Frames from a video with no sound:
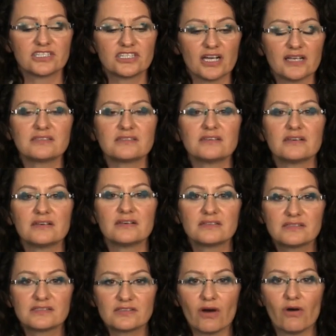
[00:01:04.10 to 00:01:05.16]
just
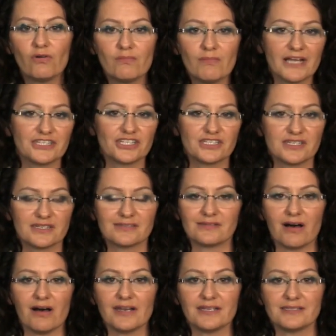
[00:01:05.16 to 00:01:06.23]
so much
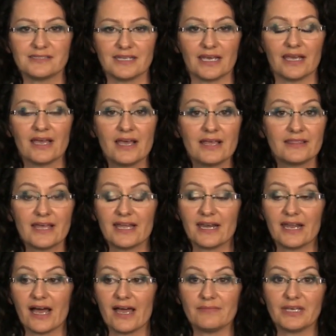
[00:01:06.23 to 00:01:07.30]
dishonesty
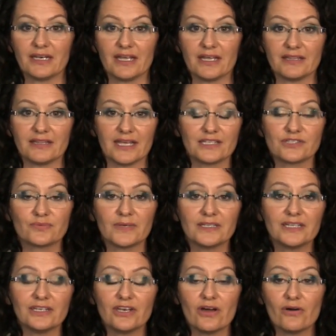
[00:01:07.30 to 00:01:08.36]
that I mean, it's
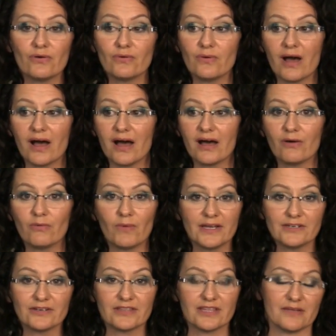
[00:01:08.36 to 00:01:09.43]
really no uh,
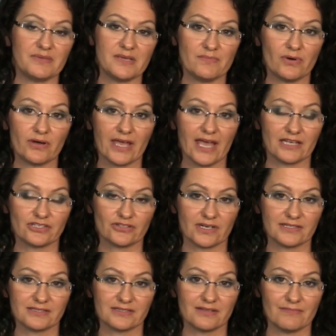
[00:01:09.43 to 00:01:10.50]
wonder that people can't
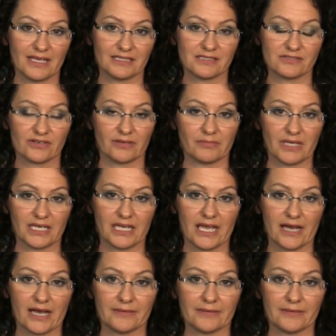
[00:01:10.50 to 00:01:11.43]
trust the mainstream media.